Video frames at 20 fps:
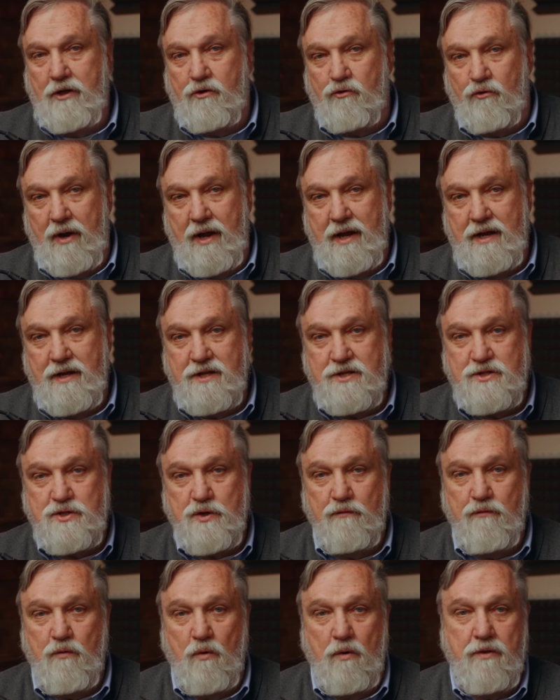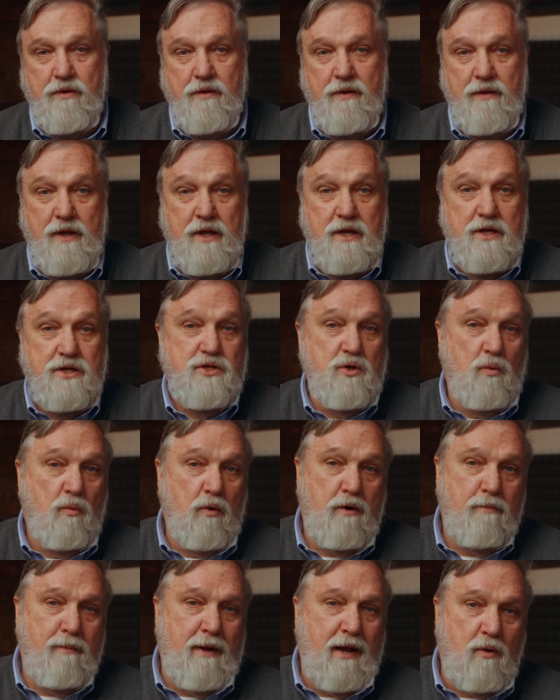trained and so forth. So
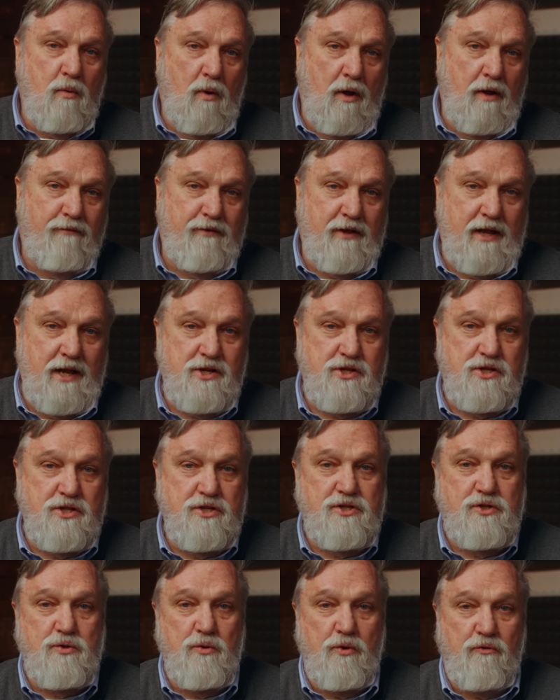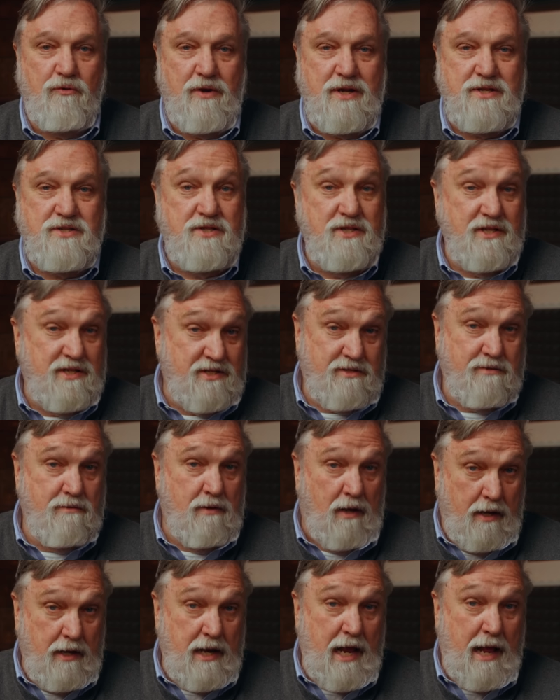what are my qualifications to address this
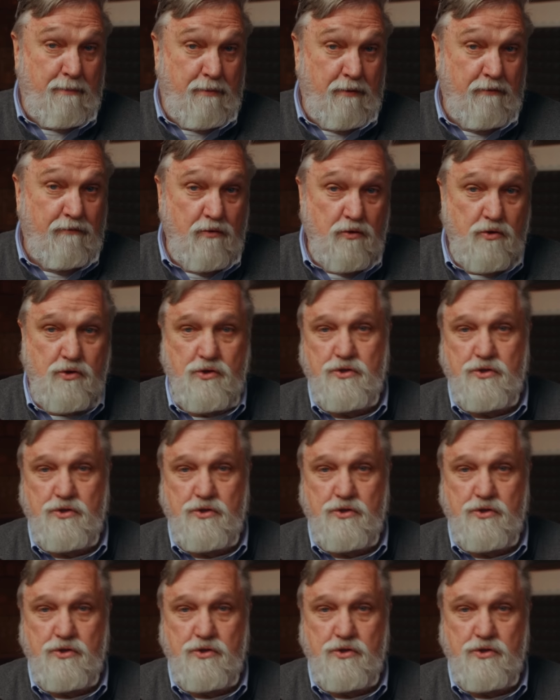unhappy future